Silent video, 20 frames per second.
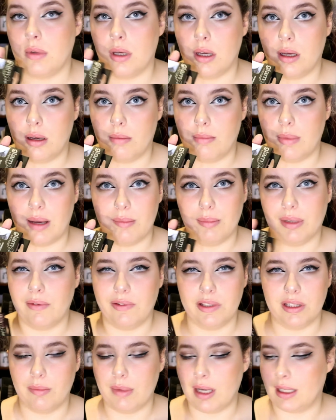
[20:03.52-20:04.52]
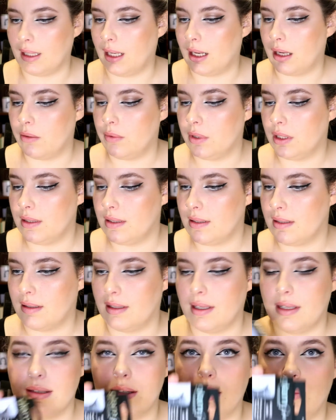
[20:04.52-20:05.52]
I'm loving the magnetic ones. So
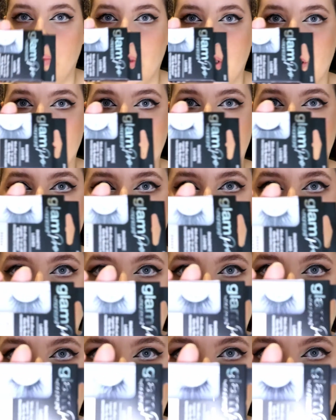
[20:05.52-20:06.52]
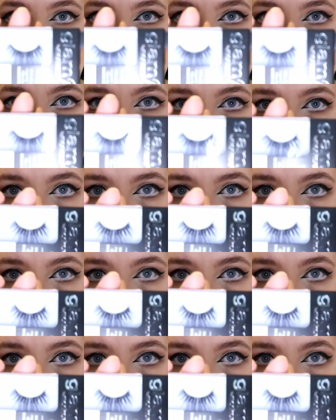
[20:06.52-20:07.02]
these are the biggest ones I could find